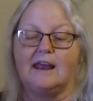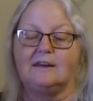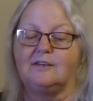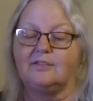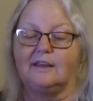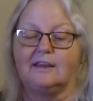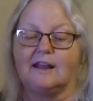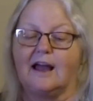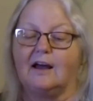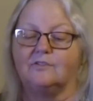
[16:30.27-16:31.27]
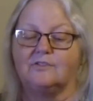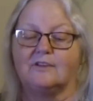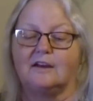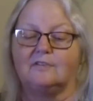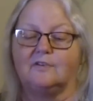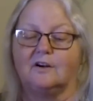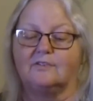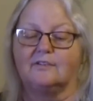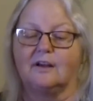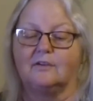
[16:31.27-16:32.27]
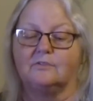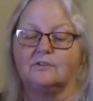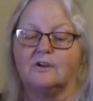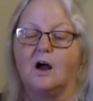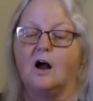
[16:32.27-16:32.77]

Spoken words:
anything outside of ourselves,